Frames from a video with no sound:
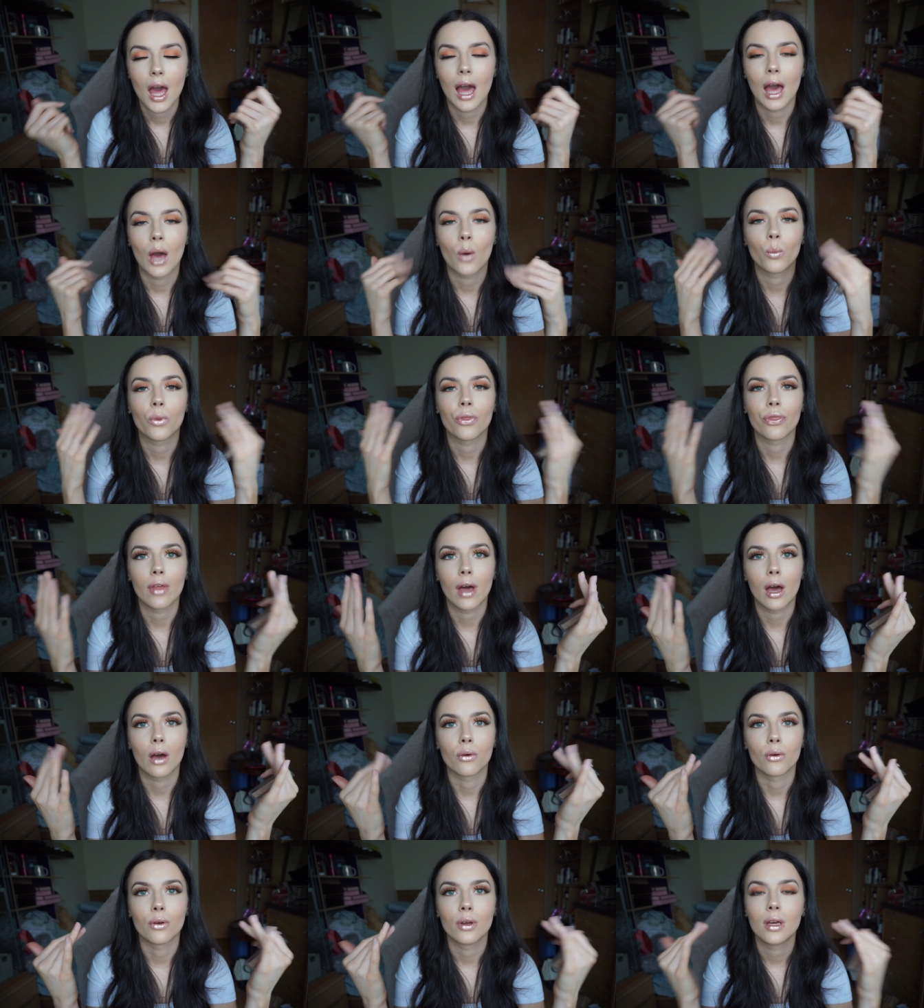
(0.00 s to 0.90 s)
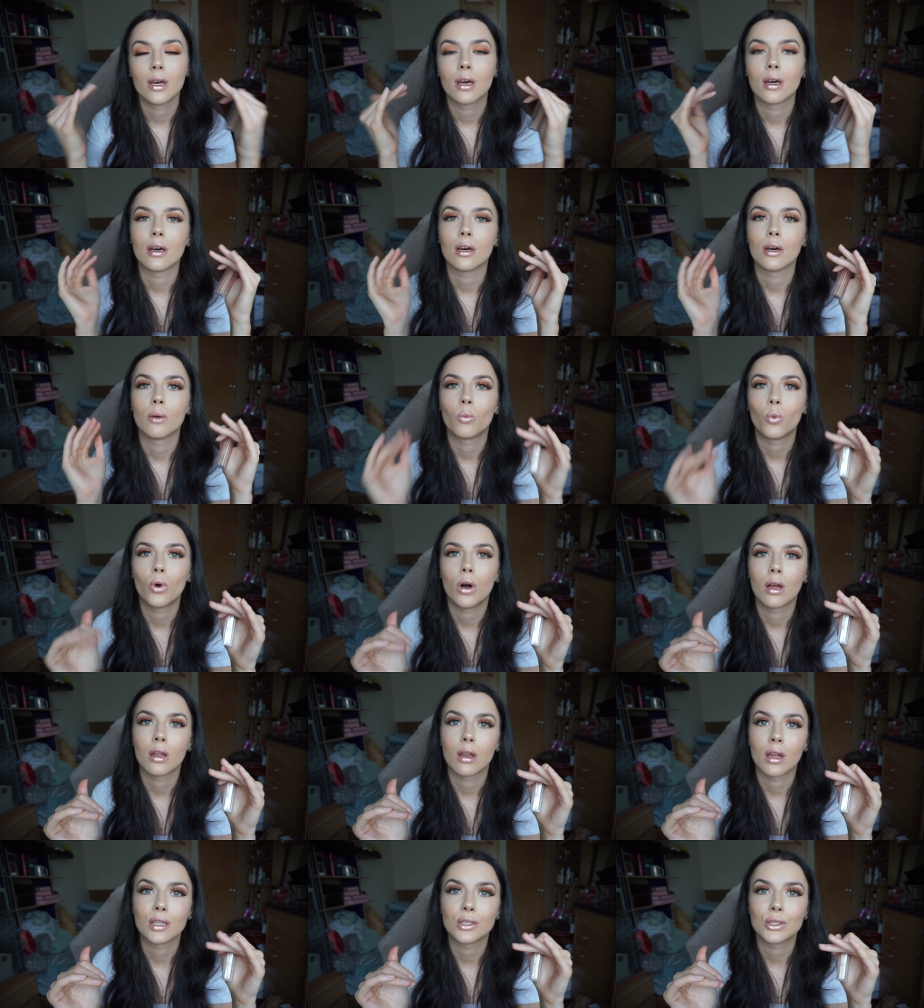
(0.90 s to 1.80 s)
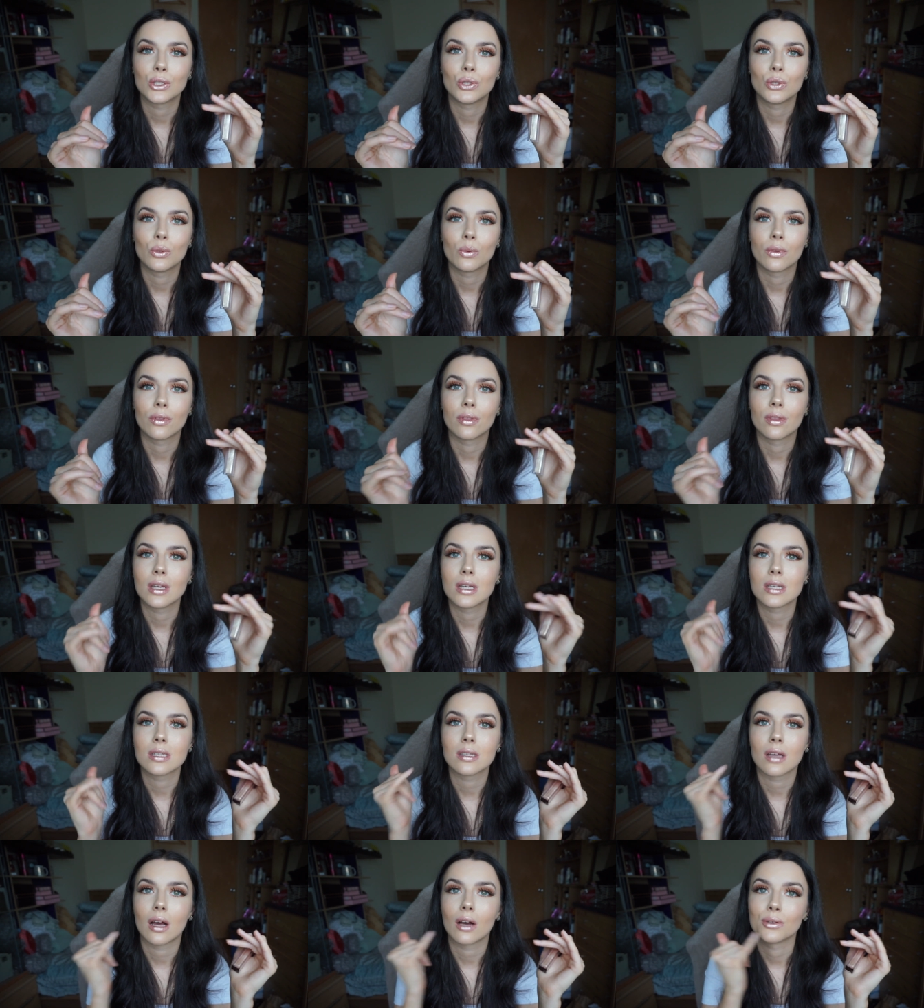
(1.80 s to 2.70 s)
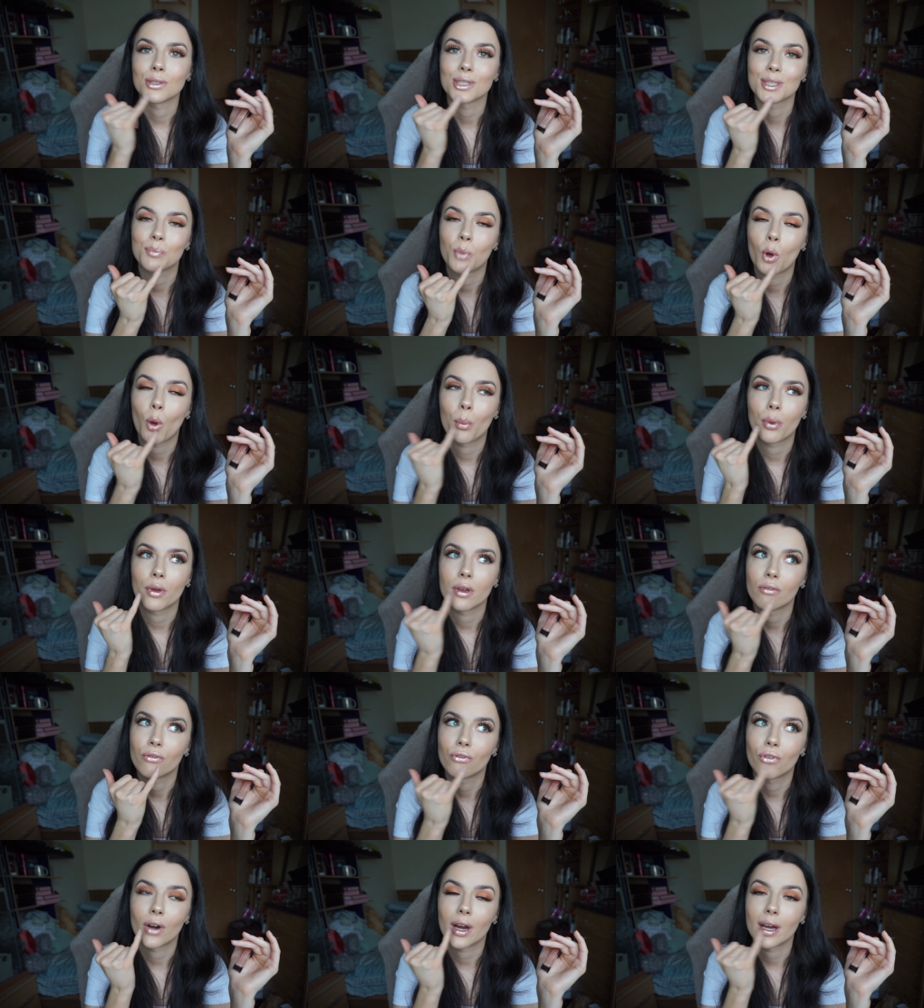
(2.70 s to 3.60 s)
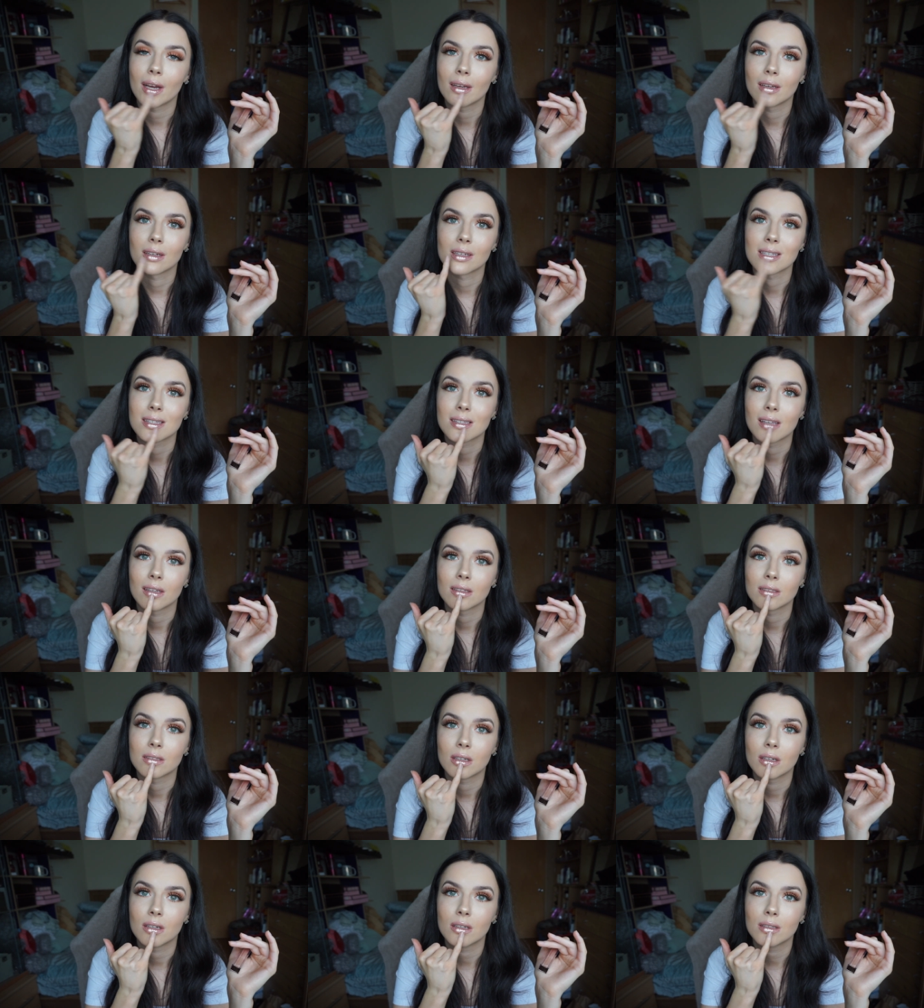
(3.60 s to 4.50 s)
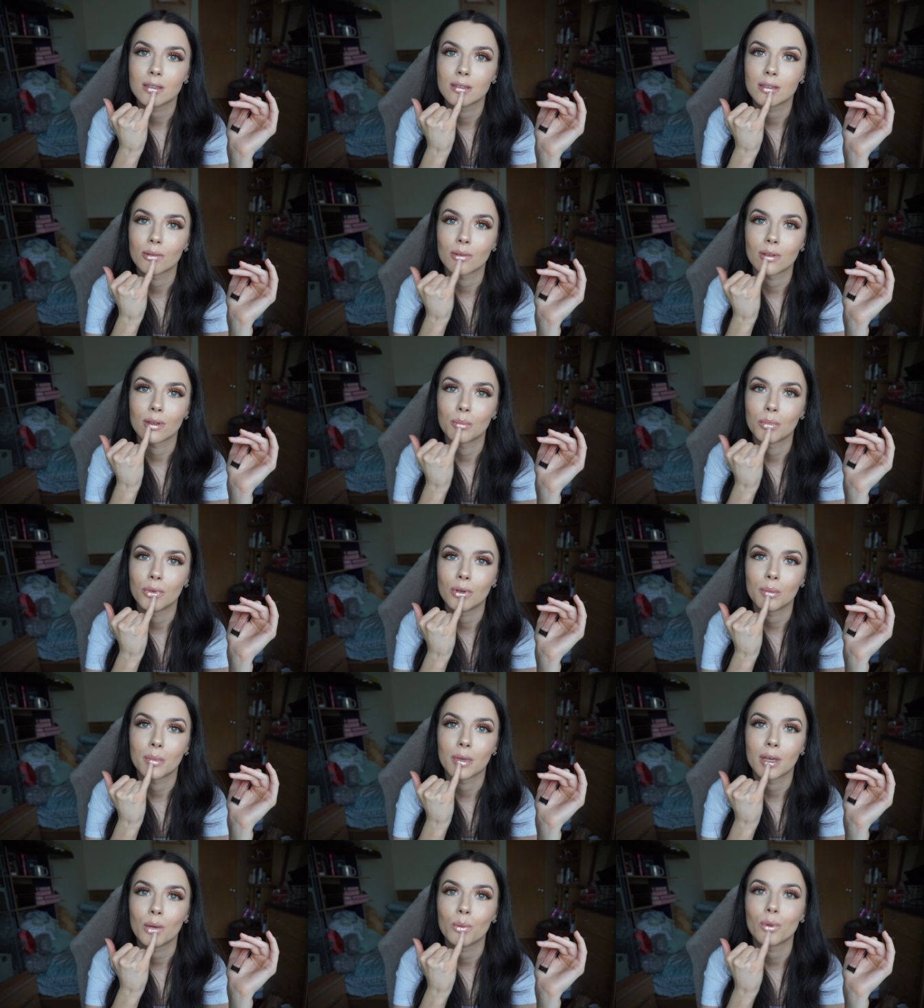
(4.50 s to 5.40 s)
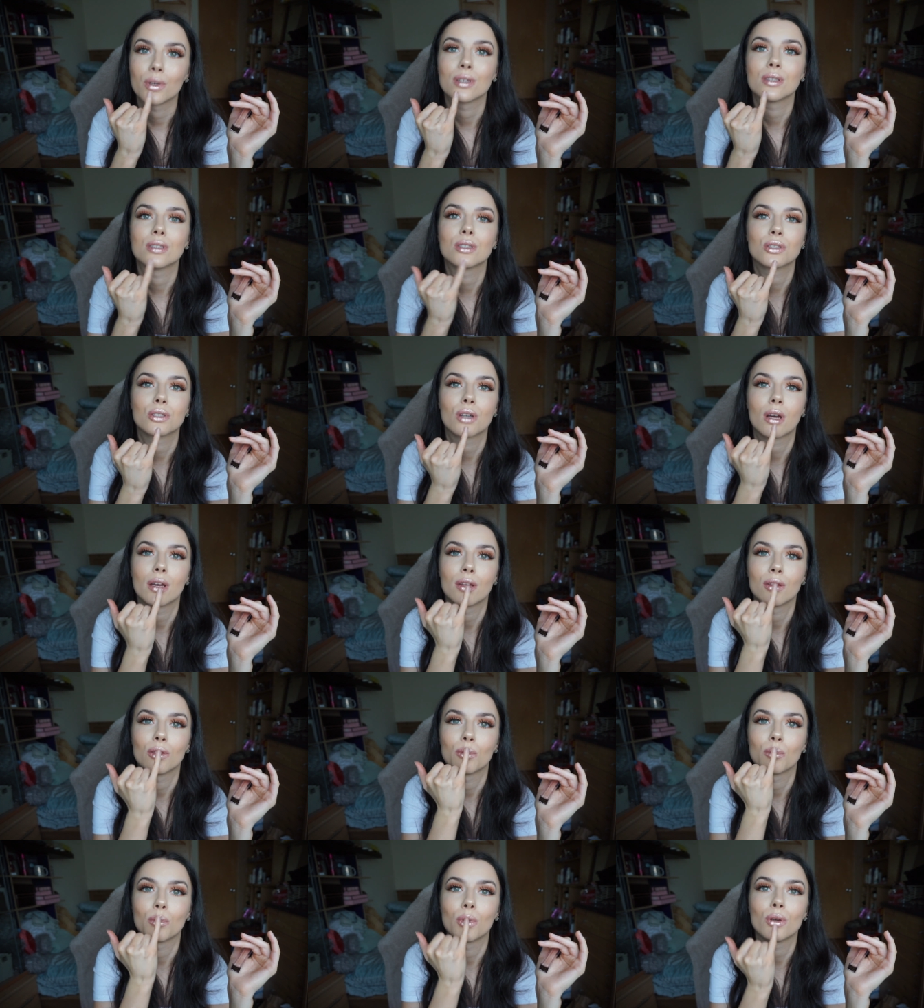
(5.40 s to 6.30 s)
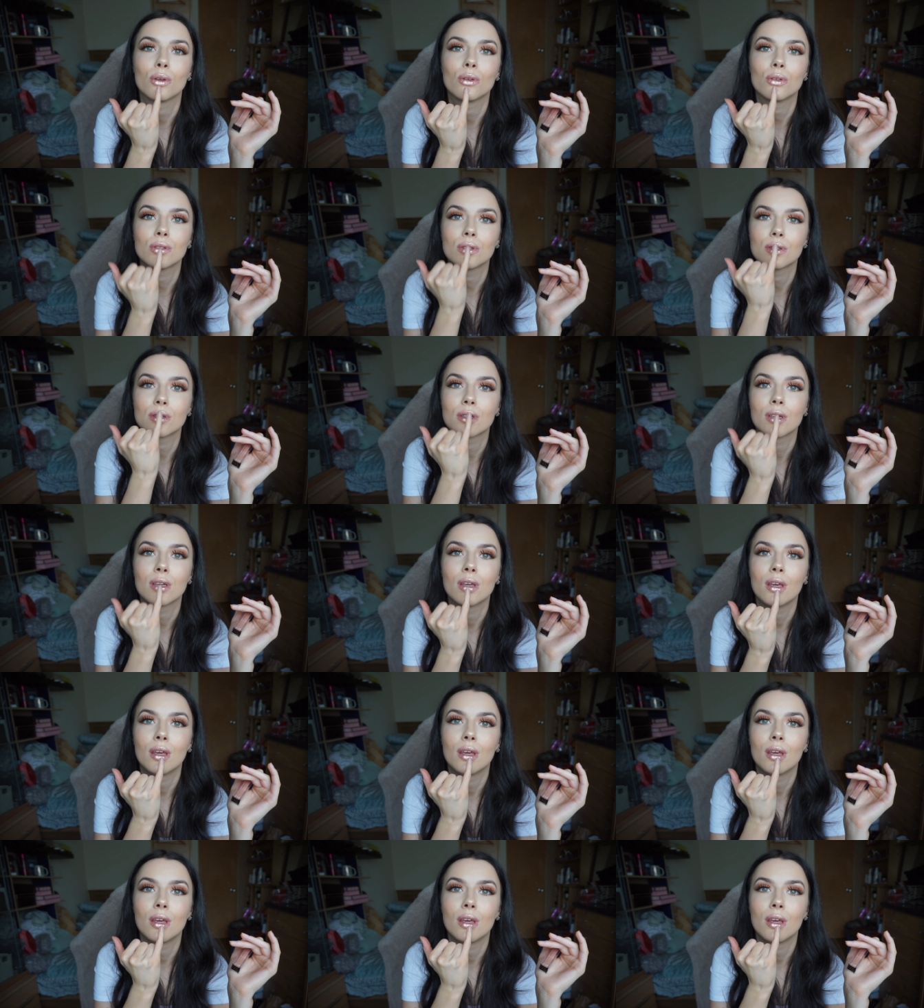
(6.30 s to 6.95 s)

and without um, what I like to do with this I'll just pop it right in the center so at the bottom here where it's shining the most